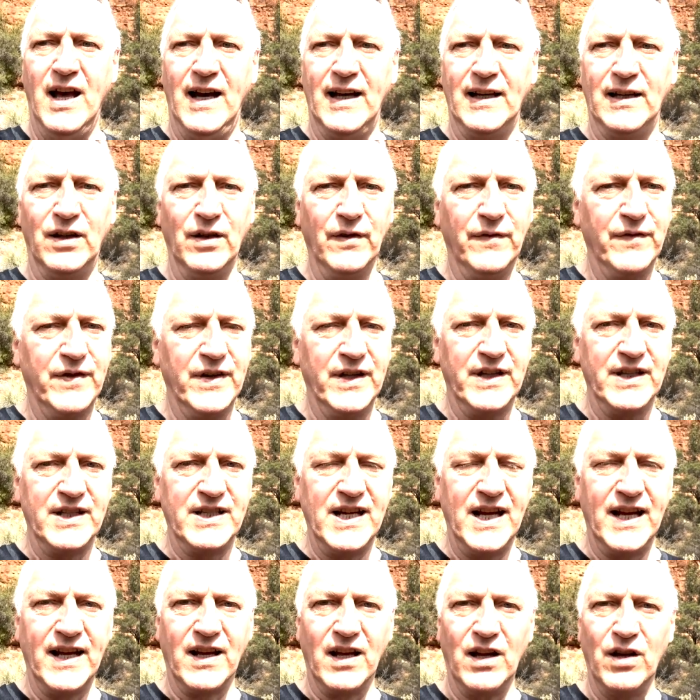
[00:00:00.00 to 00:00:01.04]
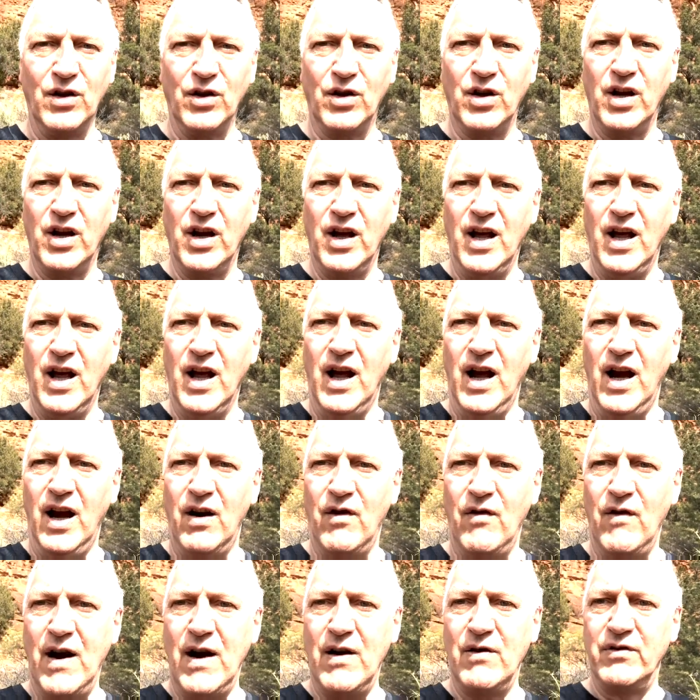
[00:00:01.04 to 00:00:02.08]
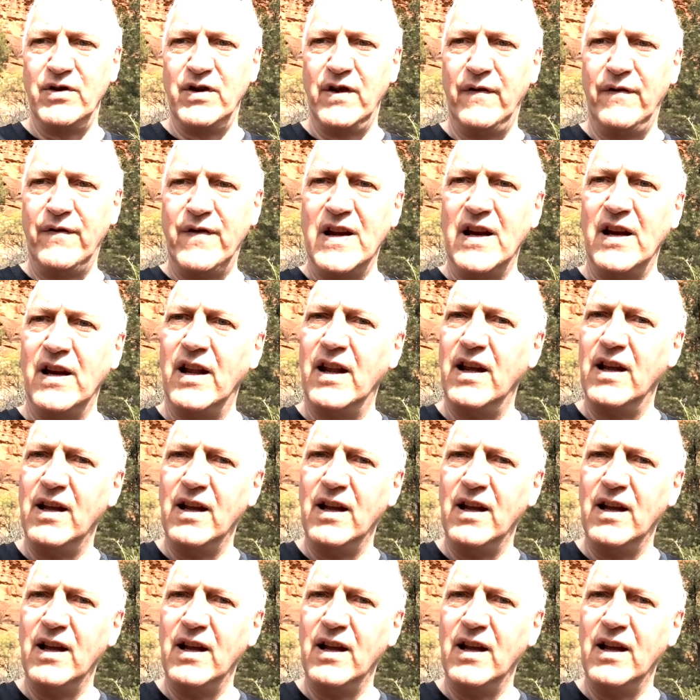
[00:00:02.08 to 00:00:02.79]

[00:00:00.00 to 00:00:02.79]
I'd love for you to take a look around and feel